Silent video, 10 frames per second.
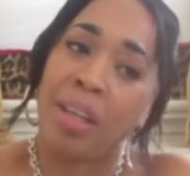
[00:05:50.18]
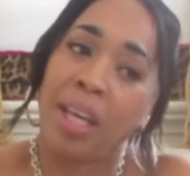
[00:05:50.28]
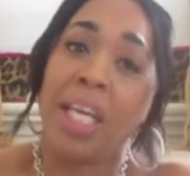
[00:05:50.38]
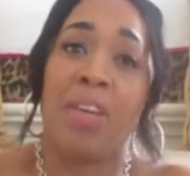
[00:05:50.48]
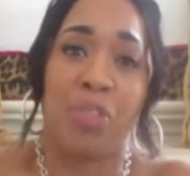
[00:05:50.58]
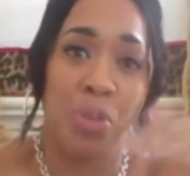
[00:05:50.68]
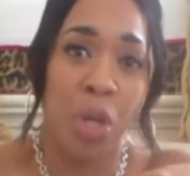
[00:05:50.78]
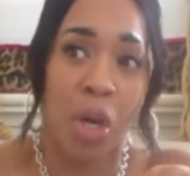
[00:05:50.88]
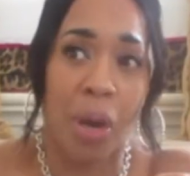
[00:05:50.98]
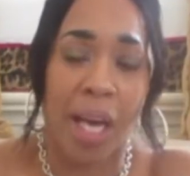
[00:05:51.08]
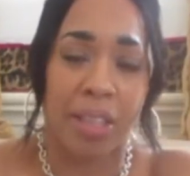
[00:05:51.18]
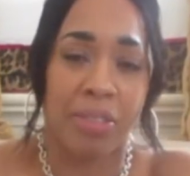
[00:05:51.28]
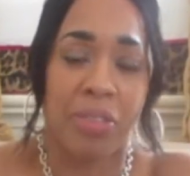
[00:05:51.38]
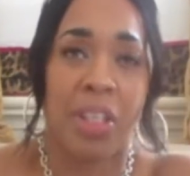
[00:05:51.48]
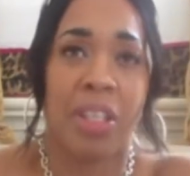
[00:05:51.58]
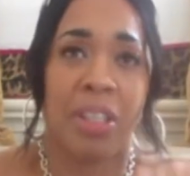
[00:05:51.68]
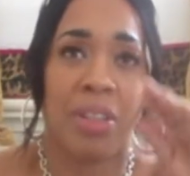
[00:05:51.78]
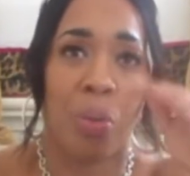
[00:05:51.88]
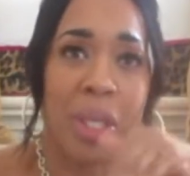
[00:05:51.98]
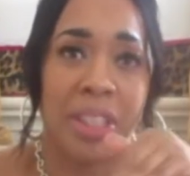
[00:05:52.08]
if you go out of
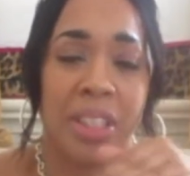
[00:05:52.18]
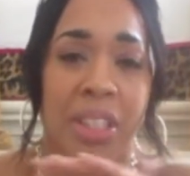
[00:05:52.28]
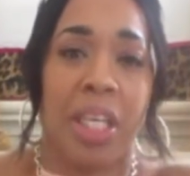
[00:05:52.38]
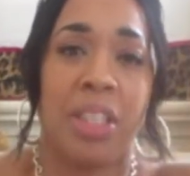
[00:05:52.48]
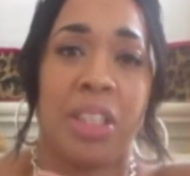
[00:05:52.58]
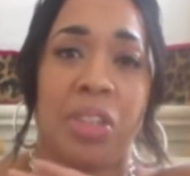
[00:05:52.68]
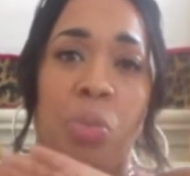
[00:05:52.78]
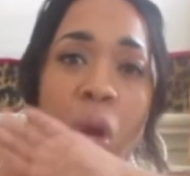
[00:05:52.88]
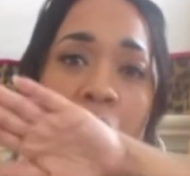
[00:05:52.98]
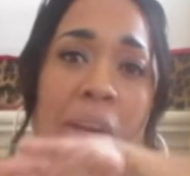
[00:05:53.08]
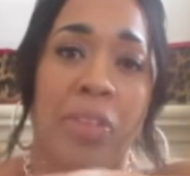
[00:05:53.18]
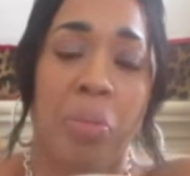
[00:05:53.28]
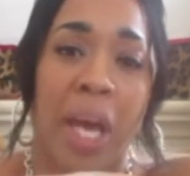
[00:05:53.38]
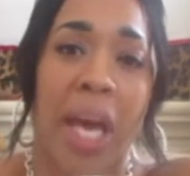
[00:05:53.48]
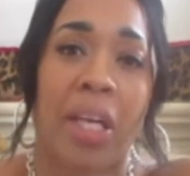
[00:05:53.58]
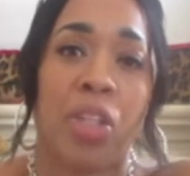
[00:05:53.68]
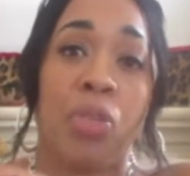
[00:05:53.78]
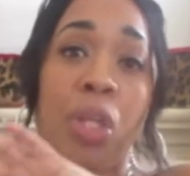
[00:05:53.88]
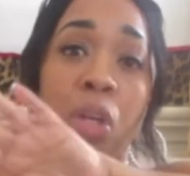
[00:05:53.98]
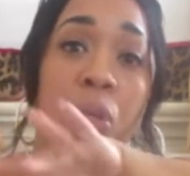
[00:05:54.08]
the Westin and just walk out the back,
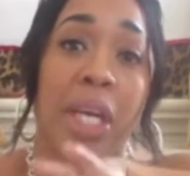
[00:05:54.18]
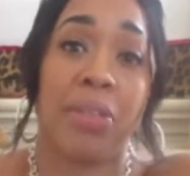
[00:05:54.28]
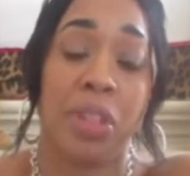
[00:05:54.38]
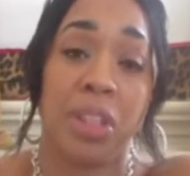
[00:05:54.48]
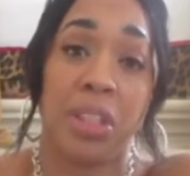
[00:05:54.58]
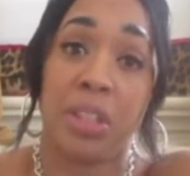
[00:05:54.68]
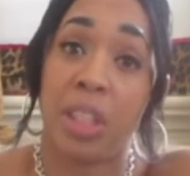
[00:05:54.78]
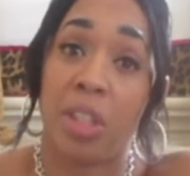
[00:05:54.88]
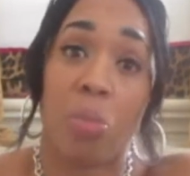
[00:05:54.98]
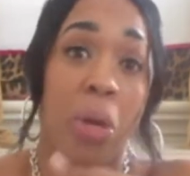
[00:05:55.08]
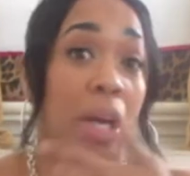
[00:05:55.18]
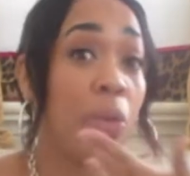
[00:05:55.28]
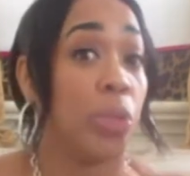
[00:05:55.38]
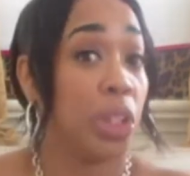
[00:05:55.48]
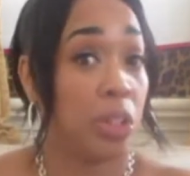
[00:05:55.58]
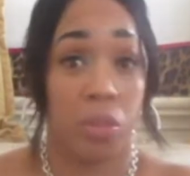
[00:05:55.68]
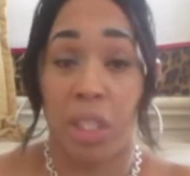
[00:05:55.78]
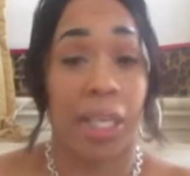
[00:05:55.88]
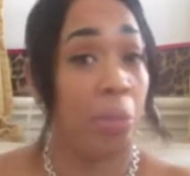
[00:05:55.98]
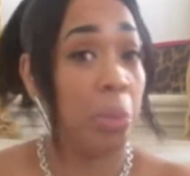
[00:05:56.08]
you can go down to Centennial Park, which is only
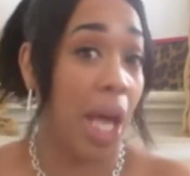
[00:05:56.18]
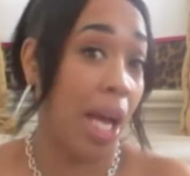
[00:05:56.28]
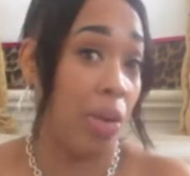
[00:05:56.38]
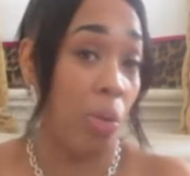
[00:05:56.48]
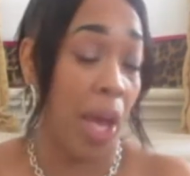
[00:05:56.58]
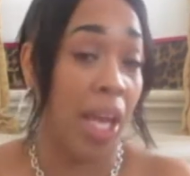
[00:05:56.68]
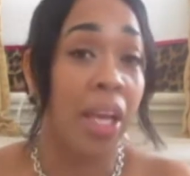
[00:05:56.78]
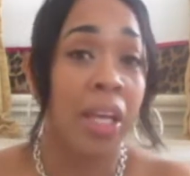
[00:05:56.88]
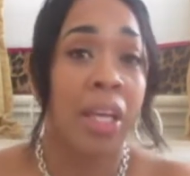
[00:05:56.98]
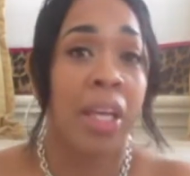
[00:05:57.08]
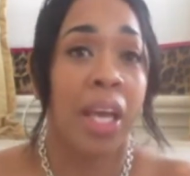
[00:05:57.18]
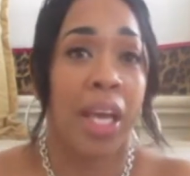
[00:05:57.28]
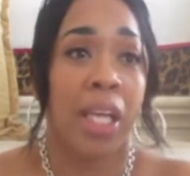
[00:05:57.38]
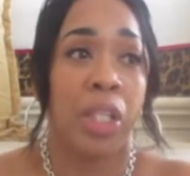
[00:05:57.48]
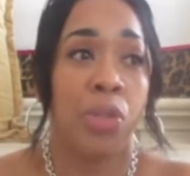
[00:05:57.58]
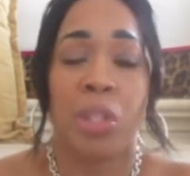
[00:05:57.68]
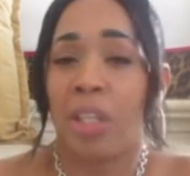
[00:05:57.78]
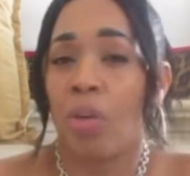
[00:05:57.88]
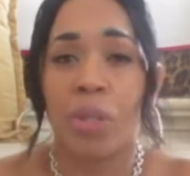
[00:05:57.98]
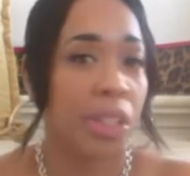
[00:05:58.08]
like a block away, and you can
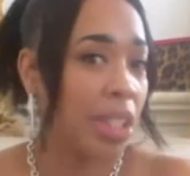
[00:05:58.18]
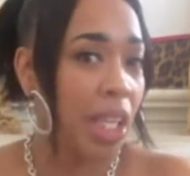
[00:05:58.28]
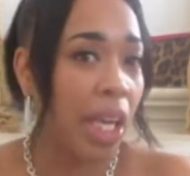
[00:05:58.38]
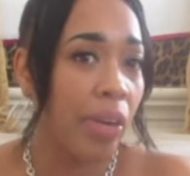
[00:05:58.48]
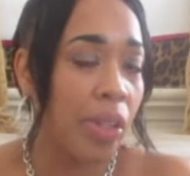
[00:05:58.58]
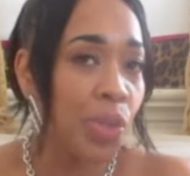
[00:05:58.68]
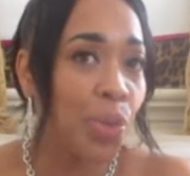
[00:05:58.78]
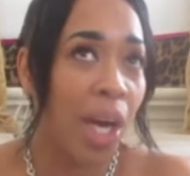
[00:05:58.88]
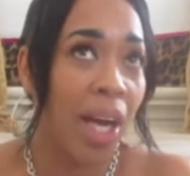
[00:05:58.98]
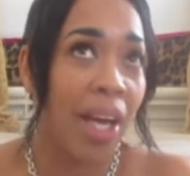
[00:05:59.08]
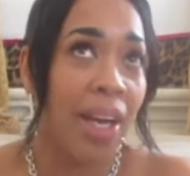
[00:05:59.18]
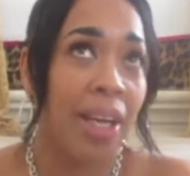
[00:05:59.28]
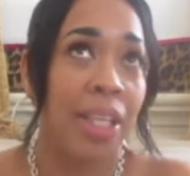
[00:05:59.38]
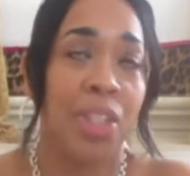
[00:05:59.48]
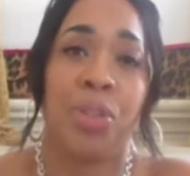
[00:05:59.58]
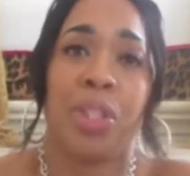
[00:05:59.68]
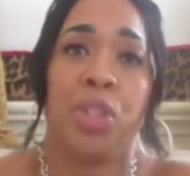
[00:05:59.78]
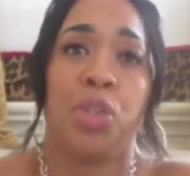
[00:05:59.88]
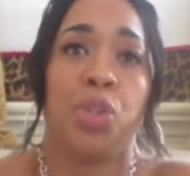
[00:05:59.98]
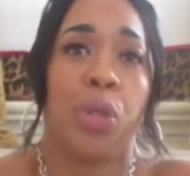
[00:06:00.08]
get a horse and carriage ride. You can
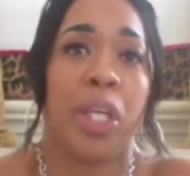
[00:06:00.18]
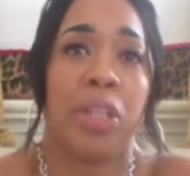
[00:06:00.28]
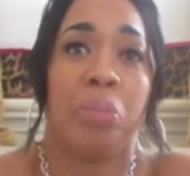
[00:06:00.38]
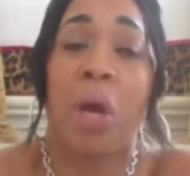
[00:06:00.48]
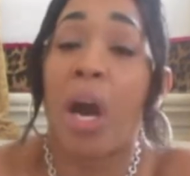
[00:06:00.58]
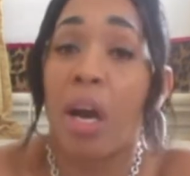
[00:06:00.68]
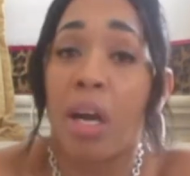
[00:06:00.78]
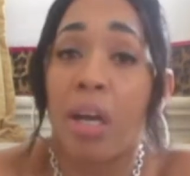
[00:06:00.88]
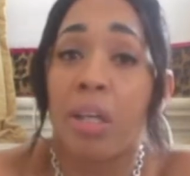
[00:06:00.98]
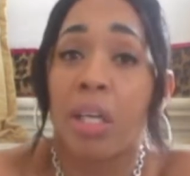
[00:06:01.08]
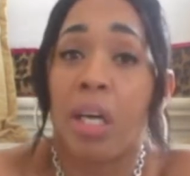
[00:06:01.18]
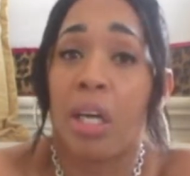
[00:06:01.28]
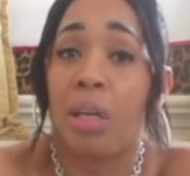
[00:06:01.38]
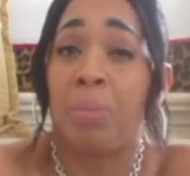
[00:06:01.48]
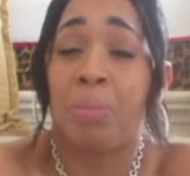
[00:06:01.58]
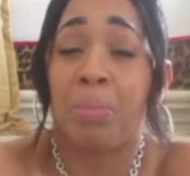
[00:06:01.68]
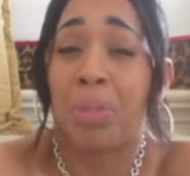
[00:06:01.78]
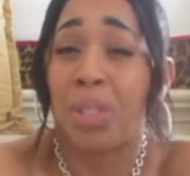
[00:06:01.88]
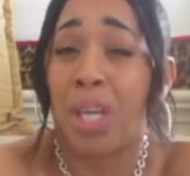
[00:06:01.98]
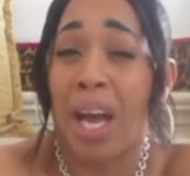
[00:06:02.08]
enjoy the park.
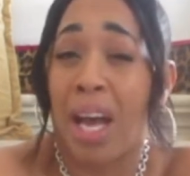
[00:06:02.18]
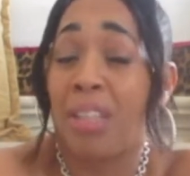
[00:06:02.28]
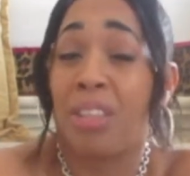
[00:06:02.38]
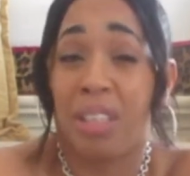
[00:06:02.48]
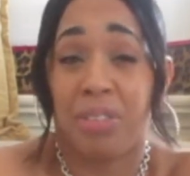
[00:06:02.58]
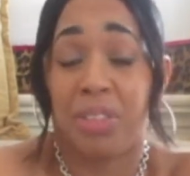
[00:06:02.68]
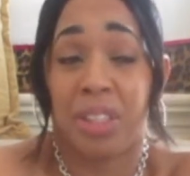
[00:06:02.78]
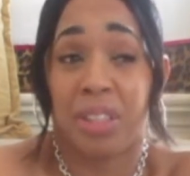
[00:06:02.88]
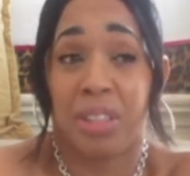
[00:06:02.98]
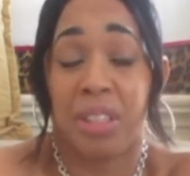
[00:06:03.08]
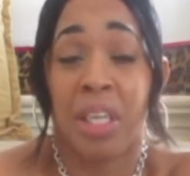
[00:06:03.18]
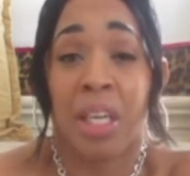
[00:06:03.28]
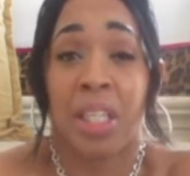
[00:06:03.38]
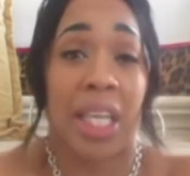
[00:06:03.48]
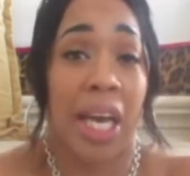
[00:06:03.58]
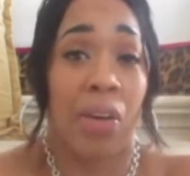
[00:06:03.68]
I love to lay out